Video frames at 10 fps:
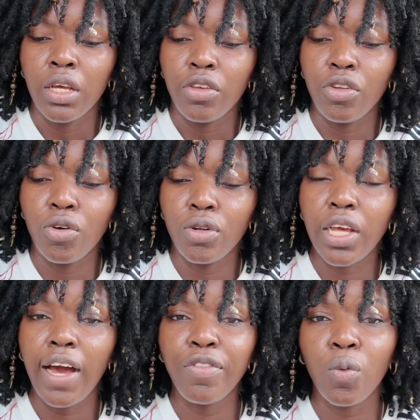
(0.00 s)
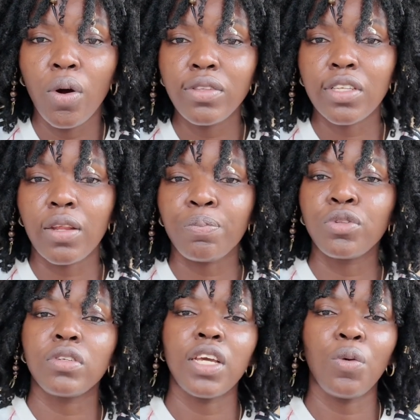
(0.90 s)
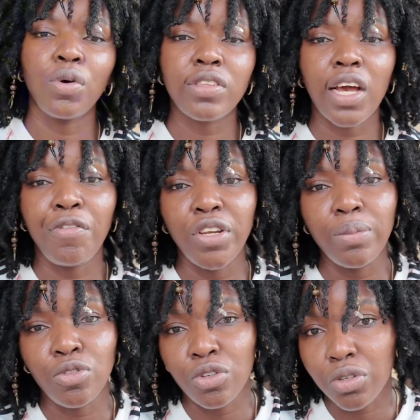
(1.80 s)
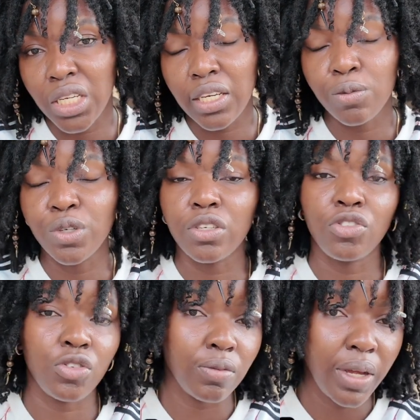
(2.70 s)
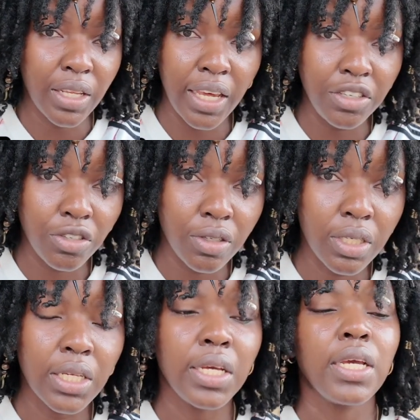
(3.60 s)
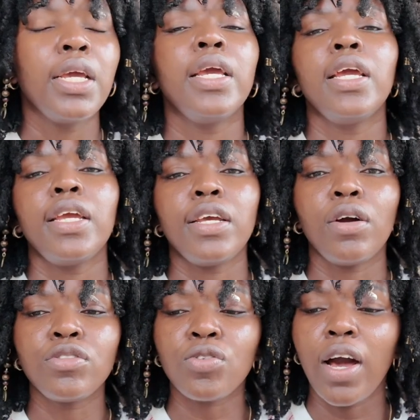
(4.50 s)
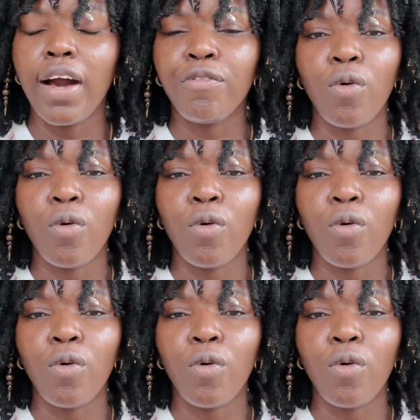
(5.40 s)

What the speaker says: they have the ones that they put in their water for them to drink, which is through medication. They also have